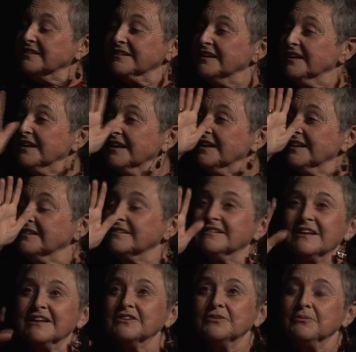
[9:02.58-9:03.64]
like
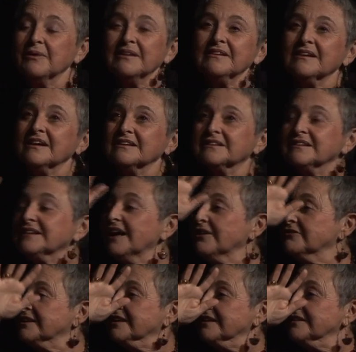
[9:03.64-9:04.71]
it's like the weather got
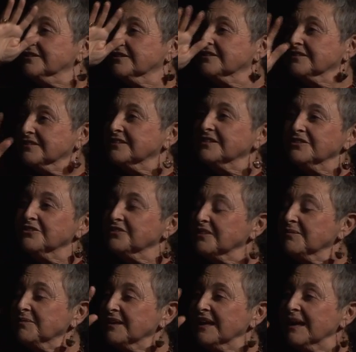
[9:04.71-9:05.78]
cloudy, or
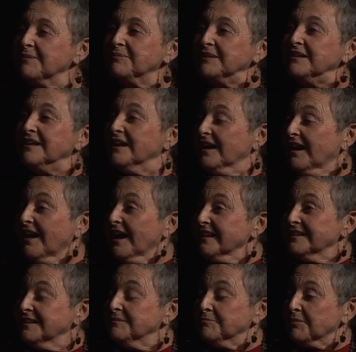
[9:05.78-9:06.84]
something happened.
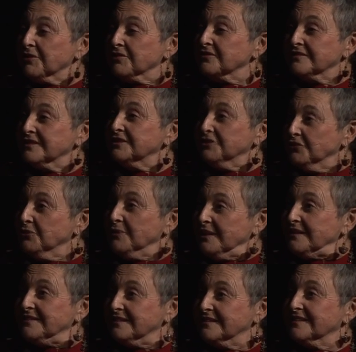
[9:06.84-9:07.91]
I didn't personally
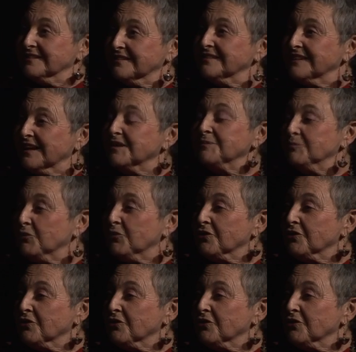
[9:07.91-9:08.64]
do it, and it's not a